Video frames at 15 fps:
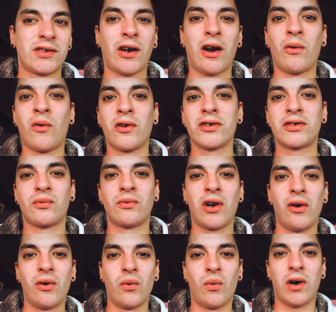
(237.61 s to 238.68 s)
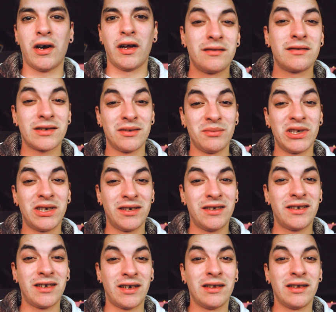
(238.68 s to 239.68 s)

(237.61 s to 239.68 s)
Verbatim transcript: Star Wars Rogue One. It's gonna be good.